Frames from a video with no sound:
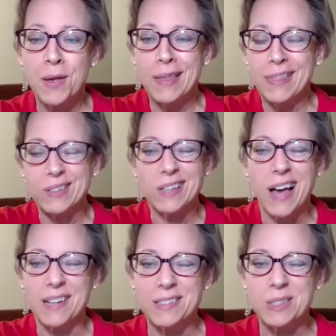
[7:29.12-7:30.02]
There's a
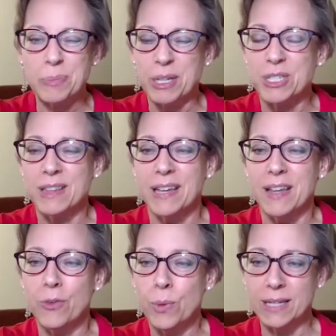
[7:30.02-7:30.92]
lot of suspicion that
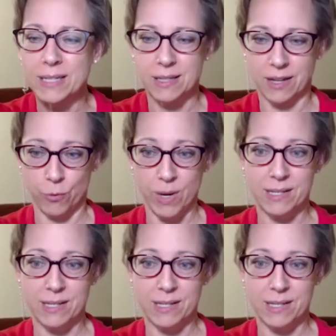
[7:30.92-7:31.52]
if we